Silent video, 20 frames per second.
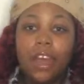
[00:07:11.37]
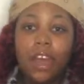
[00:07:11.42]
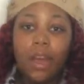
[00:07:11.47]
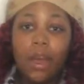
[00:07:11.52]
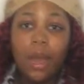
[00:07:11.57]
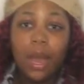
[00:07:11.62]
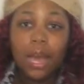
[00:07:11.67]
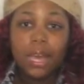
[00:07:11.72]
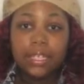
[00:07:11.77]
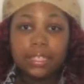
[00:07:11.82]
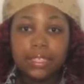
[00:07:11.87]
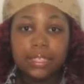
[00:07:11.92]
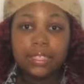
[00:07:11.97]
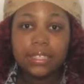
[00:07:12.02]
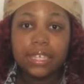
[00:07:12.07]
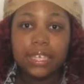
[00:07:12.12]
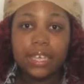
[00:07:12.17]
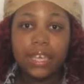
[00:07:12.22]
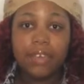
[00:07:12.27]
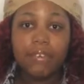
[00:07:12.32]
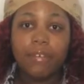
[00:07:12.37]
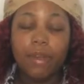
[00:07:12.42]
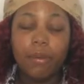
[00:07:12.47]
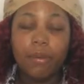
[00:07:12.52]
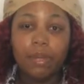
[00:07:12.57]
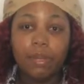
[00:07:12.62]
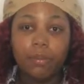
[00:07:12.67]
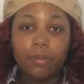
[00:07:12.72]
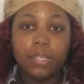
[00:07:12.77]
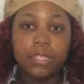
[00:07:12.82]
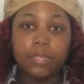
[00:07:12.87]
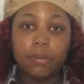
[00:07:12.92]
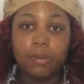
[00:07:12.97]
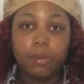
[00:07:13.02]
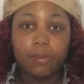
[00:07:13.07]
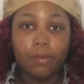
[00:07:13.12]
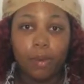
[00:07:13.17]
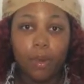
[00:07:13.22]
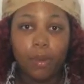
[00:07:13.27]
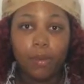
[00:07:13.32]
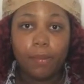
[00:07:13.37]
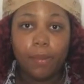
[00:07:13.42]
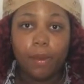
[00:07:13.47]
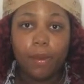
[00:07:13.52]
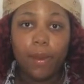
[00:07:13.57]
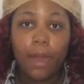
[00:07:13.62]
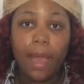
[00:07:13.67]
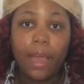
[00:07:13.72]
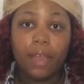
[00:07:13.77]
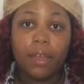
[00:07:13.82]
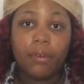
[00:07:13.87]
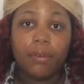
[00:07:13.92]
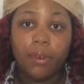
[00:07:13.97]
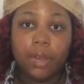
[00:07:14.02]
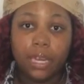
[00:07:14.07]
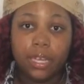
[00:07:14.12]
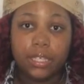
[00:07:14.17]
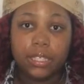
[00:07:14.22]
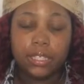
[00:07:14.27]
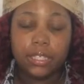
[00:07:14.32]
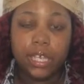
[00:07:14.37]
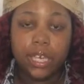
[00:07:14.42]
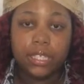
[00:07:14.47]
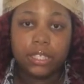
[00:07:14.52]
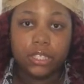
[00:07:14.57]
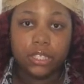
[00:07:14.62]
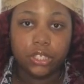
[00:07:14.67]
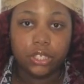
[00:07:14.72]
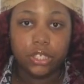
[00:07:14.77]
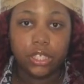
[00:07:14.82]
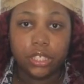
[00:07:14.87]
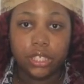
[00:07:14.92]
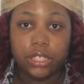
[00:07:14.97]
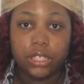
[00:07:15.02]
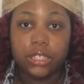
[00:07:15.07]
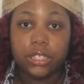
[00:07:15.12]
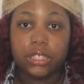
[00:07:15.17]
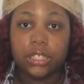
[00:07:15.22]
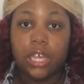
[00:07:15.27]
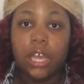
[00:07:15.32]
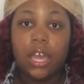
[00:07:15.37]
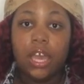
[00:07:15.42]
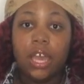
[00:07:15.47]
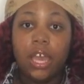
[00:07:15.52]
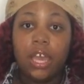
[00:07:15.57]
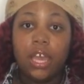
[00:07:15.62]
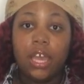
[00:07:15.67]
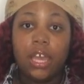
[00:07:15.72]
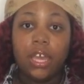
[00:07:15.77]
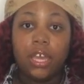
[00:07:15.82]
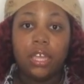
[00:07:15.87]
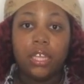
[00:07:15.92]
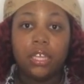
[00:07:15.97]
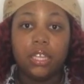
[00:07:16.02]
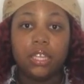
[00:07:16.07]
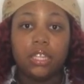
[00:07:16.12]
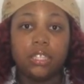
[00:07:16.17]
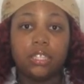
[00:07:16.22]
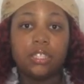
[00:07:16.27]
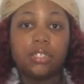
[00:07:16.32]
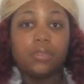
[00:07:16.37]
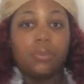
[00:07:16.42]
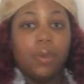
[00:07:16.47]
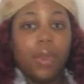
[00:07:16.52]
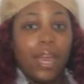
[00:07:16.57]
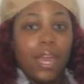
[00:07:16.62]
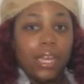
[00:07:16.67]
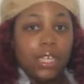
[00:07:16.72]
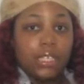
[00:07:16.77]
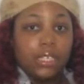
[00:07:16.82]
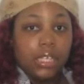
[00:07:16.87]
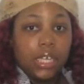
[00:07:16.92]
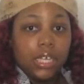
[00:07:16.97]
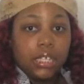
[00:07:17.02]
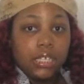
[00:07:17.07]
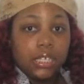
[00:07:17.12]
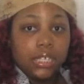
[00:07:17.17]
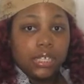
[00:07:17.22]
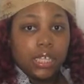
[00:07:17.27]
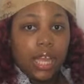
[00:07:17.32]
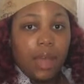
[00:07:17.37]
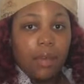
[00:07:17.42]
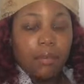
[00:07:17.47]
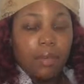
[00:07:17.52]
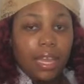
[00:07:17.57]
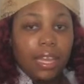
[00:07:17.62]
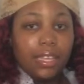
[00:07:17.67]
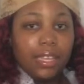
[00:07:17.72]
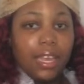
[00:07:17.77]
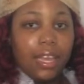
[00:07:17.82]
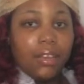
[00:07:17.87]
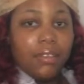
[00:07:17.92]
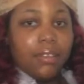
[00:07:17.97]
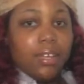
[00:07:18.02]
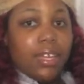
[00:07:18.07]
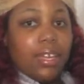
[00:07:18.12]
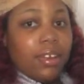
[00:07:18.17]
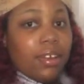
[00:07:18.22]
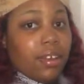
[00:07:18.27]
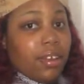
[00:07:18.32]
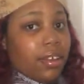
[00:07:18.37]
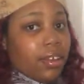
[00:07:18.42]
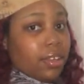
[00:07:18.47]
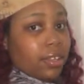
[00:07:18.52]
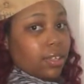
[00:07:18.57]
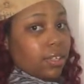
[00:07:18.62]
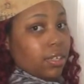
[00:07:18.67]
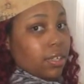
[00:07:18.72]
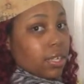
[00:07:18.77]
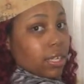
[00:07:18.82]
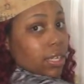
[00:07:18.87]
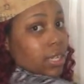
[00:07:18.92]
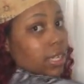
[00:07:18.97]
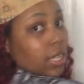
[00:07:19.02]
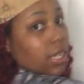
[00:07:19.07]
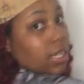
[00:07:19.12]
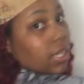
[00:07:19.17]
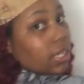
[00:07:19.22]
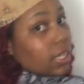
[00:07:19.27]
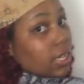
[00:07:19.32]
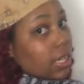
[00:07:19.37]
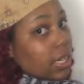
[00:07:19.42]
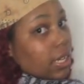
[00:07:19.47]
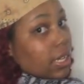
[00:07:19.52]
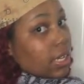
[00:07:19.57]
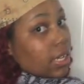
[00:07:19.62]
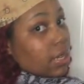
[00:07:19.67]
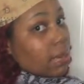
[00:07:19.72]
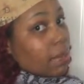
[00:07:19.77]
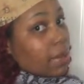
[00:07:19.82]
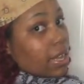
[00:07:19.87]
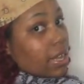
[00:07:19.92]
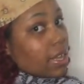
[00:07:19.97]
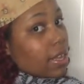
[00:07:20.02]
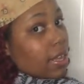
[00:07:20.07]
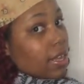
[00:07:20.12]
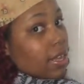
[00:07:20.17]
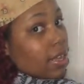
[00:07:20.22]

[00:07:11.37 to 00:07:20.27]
all honesty, if I really wanted to be Bobo, I could wear this as a dress in the 2X because it's not like down there. And look at it in the back